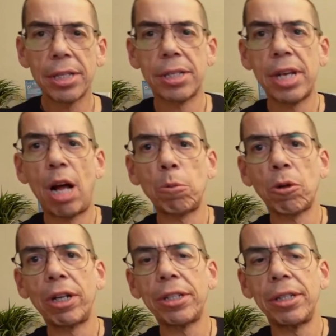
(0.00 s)
This is
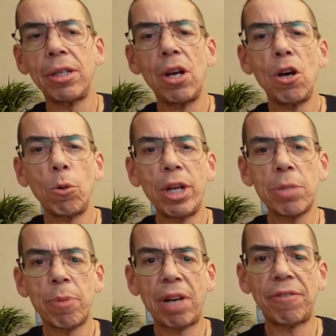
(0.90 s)
Morentin
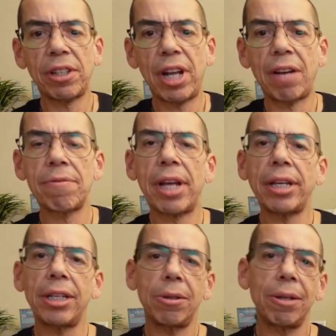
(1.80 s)
with MyFitLife.
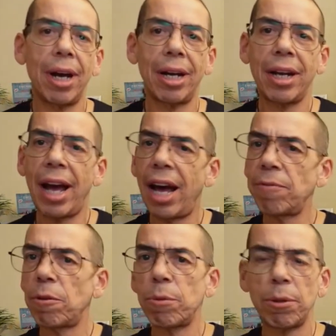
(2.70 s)
Thank you and
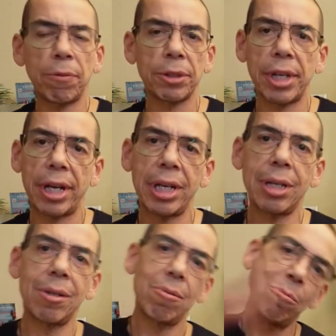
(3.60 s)
have a beautiful
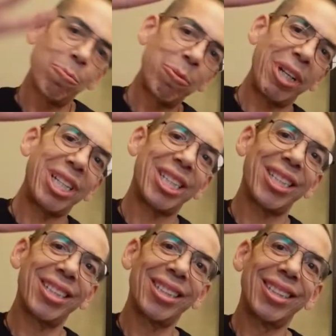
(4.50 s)
day.
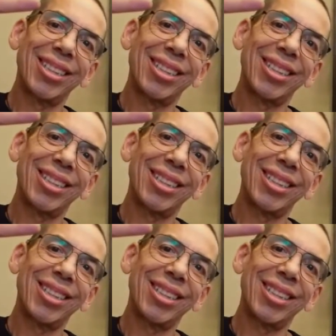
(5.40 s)
Peace.